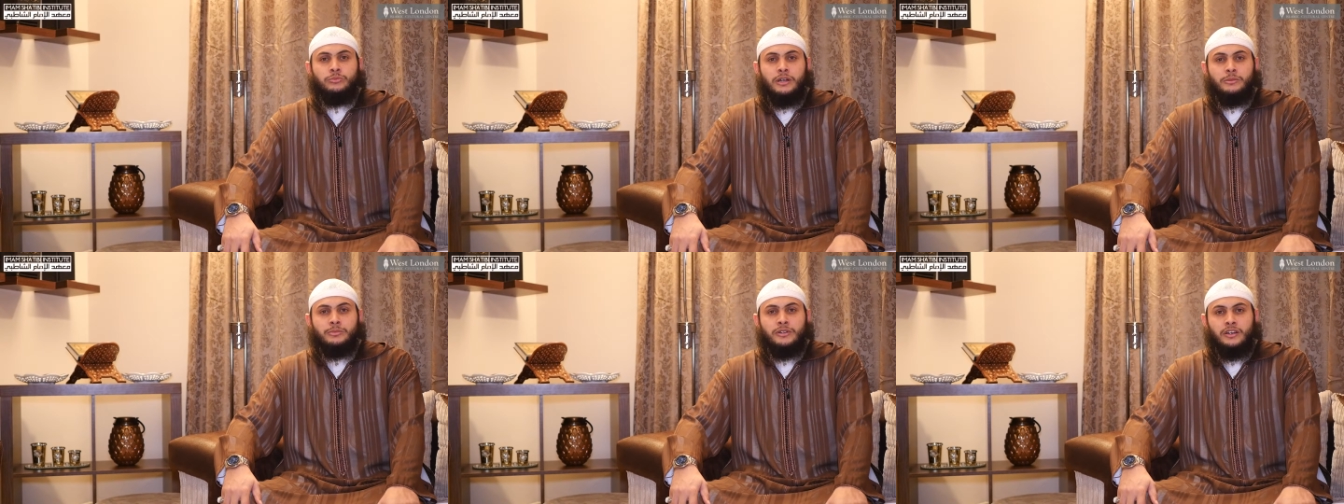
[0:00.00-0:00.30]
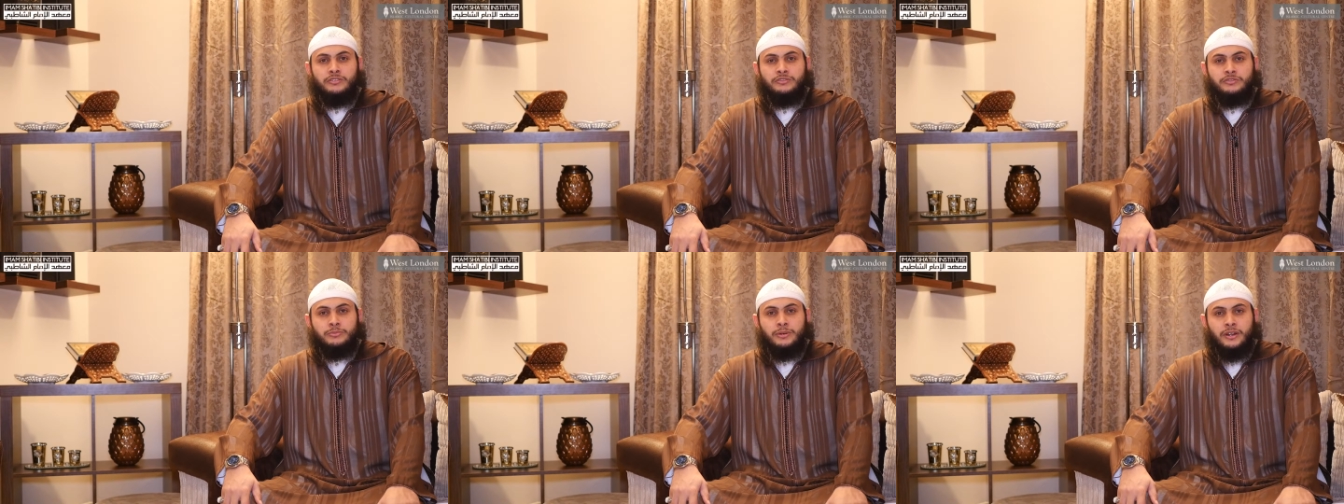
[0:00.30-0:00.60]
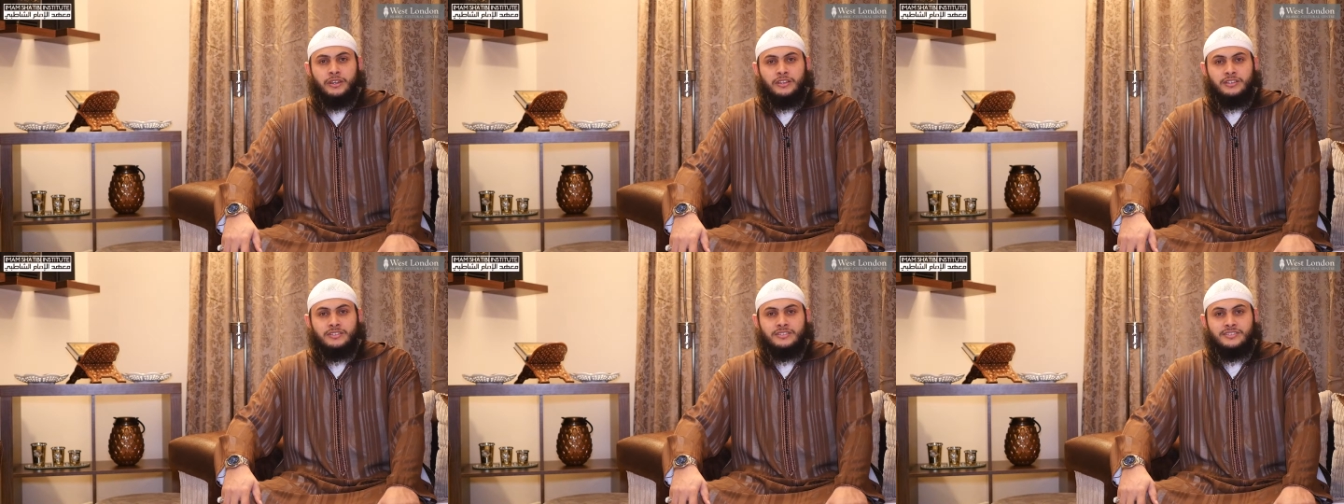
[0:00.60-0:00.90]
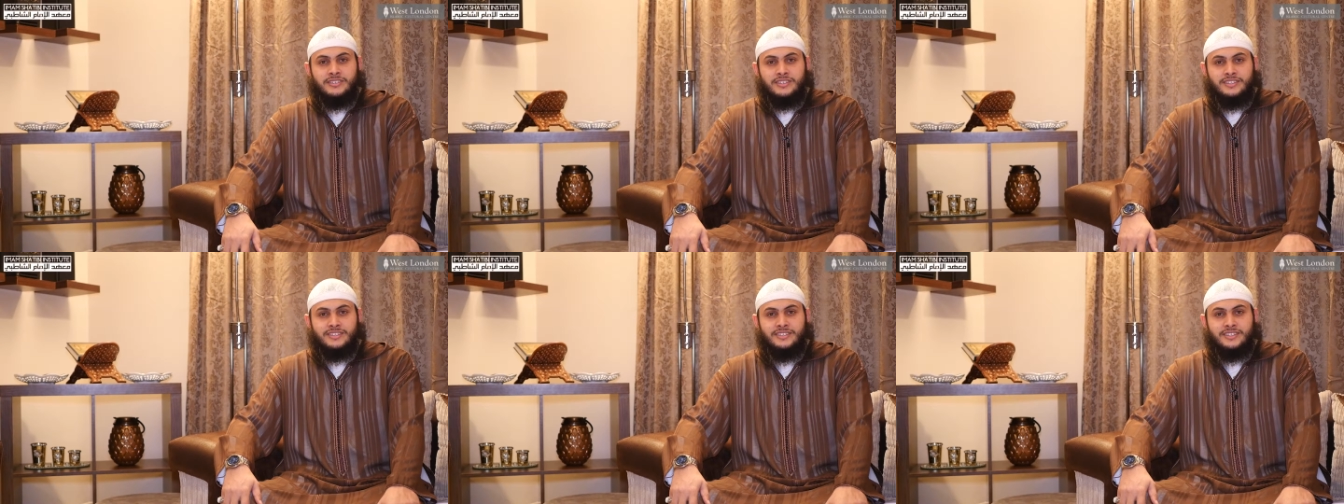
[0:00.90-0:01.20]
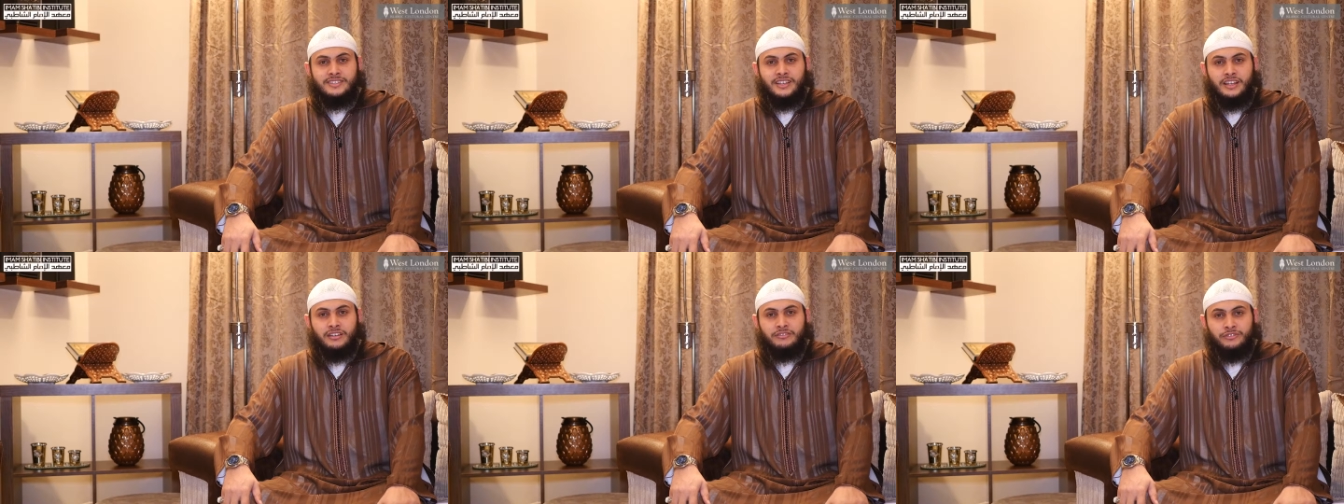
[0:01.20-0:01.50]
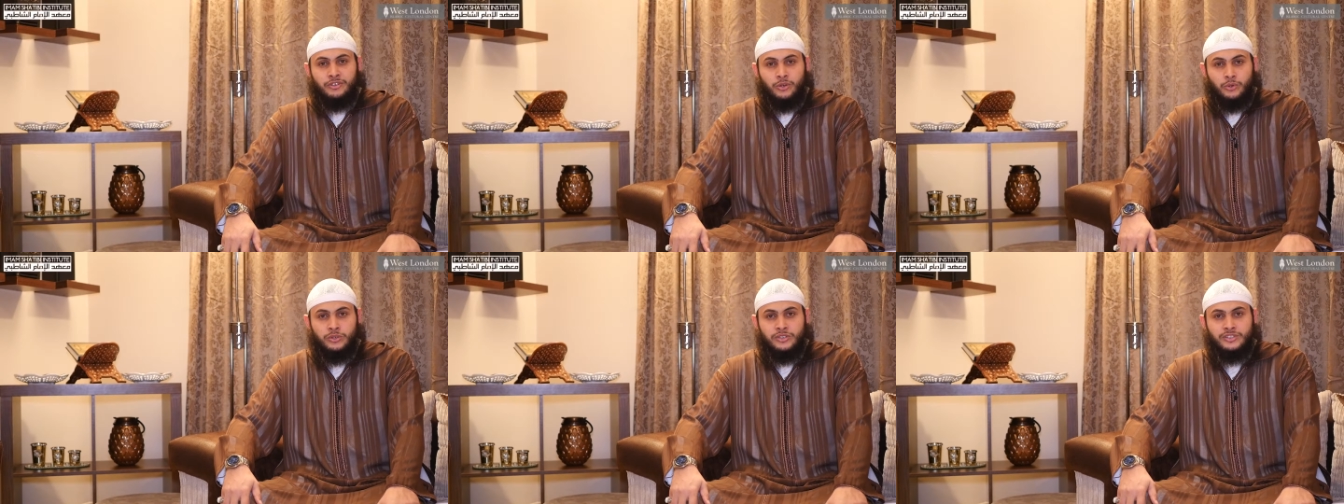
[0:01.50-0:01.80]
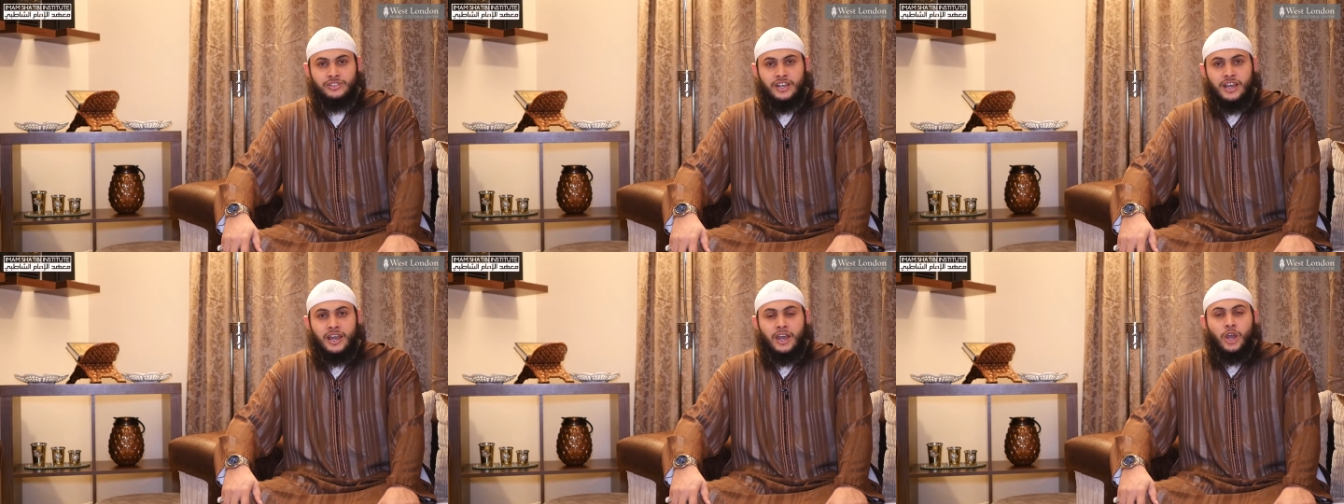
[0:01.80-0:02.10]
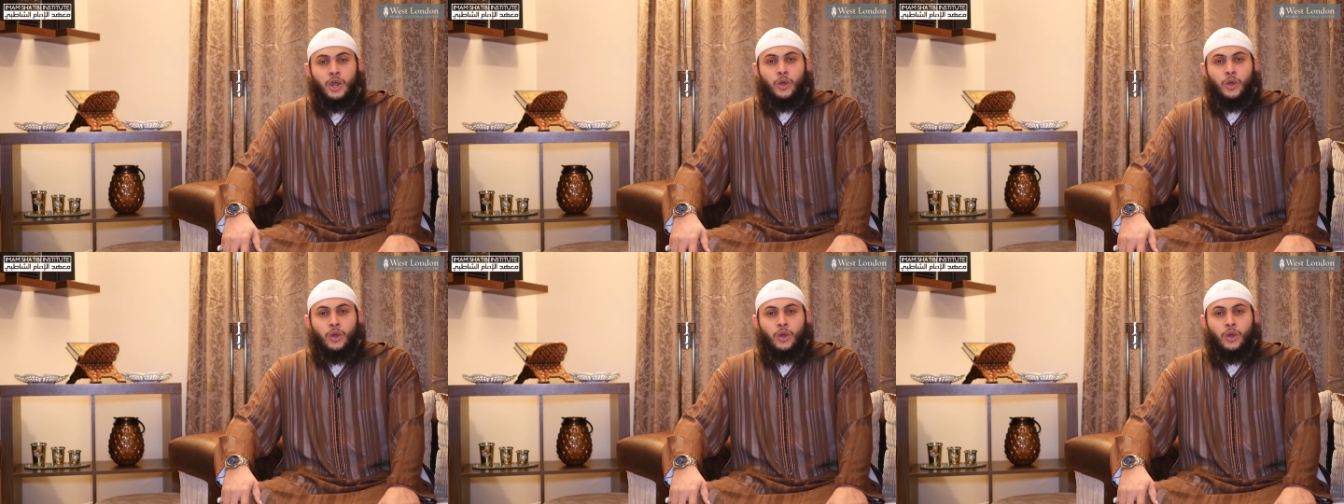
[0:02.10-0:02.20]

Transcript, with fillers: my beloved brothers, sisters, and viewers.